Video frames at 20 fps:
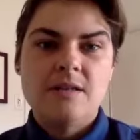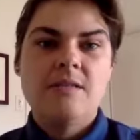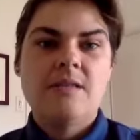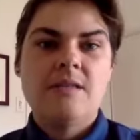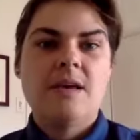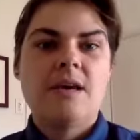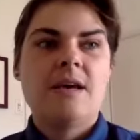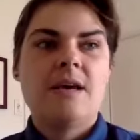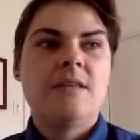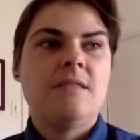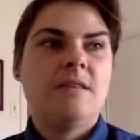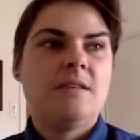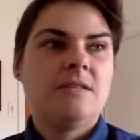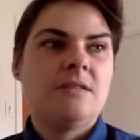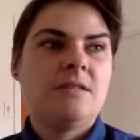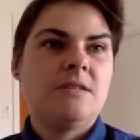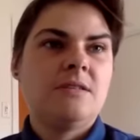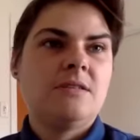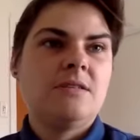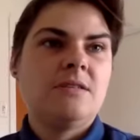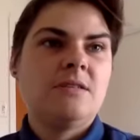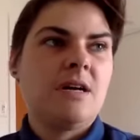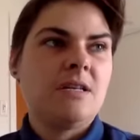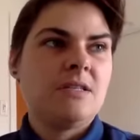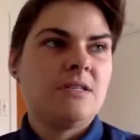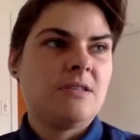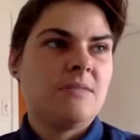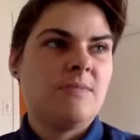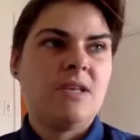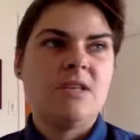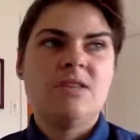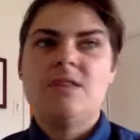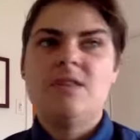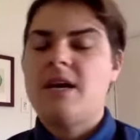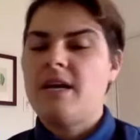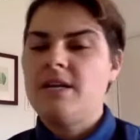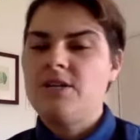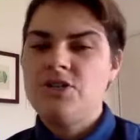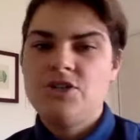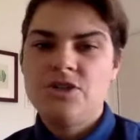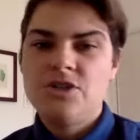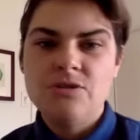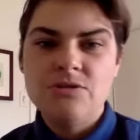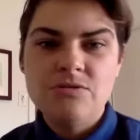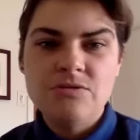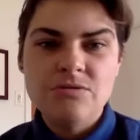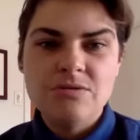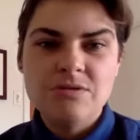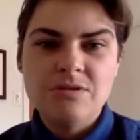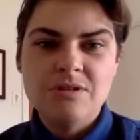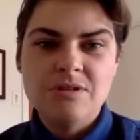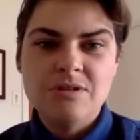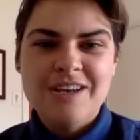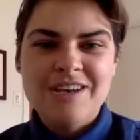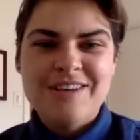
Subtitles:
that this is not something that I choose.